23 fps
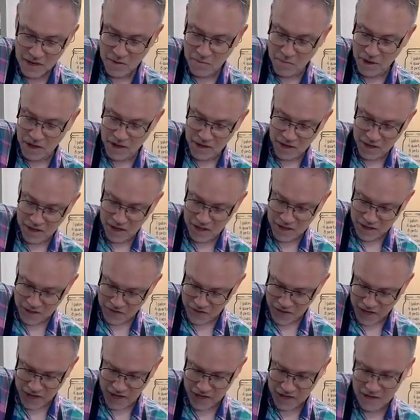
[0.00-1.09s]
but look at
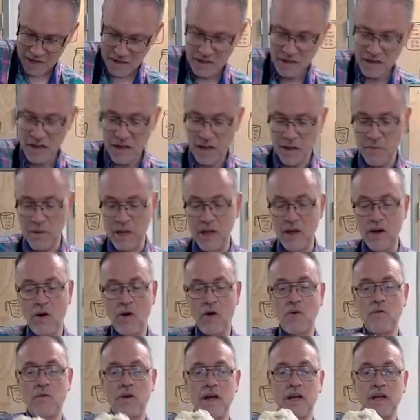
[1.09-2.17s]
that. I mean,
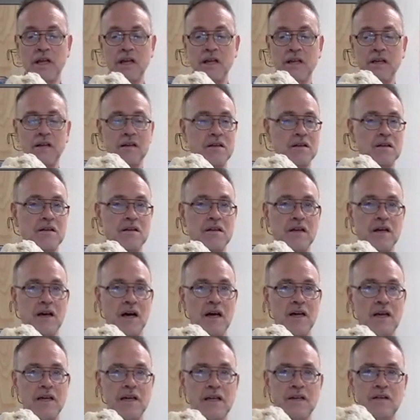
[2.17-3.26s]
already,
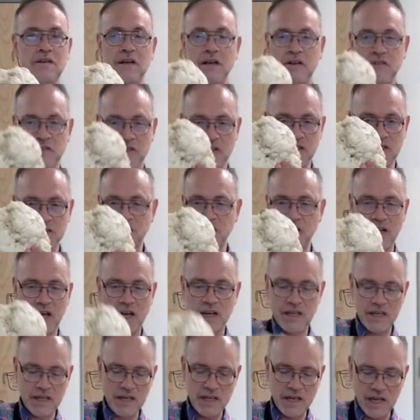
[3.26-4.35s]
as you can see, I
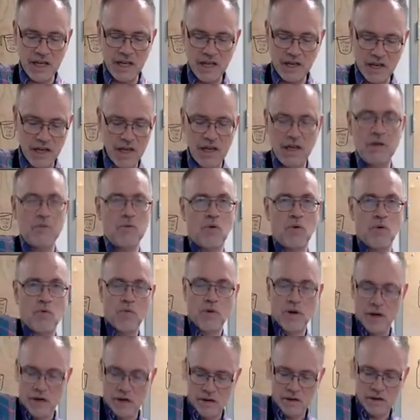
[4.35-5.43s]
didn't need any more
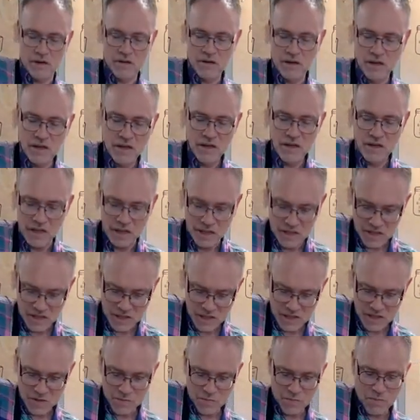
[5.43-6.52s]
water. This
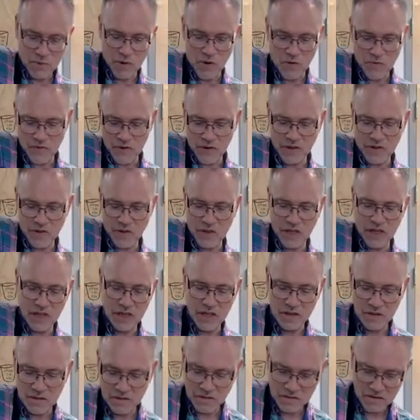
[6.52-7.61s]
is
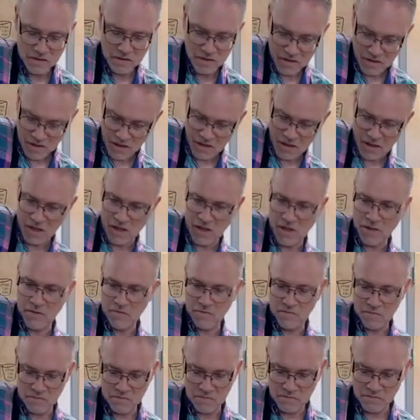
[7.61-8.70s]
perfectly
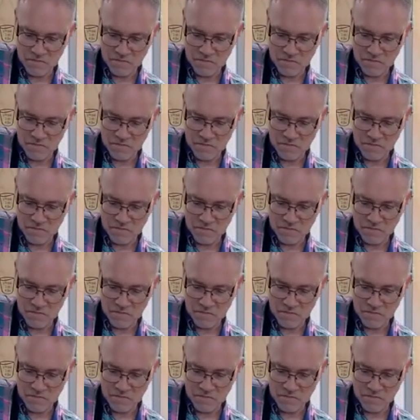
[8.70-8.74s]
done.